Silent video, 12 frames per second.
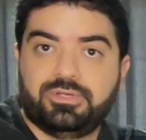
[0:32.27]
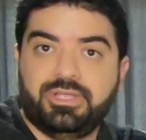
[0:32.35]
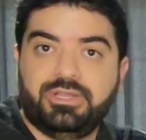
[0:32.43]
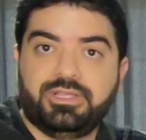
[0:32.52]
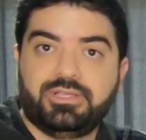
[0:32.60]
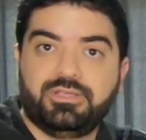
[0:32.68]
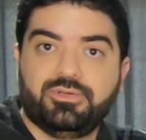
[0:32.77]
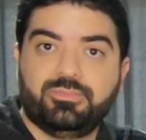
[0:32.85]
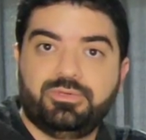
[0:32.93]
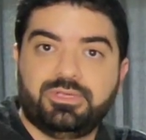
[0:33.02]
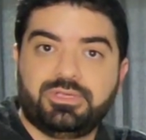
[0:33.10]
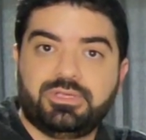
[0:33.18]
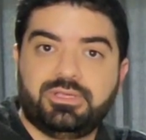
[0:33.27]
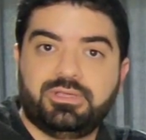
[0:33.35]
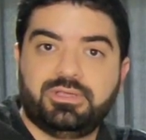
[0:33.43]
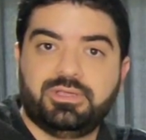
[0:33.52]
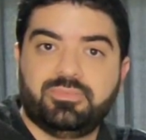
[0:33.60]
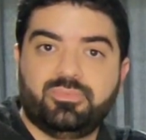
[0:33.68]

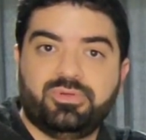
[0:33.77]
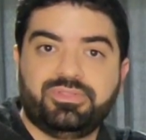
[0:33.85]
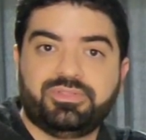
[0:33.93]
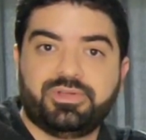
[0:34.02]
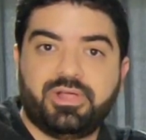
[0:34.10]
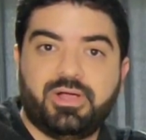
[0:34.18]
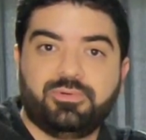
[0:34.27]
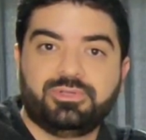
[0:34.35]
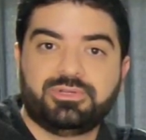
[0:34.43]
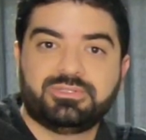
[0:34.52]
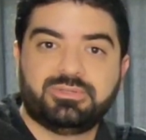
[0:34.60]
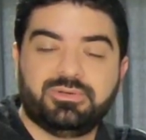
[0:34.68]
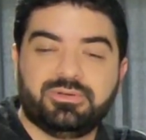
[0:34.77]
Anycubic printer owners,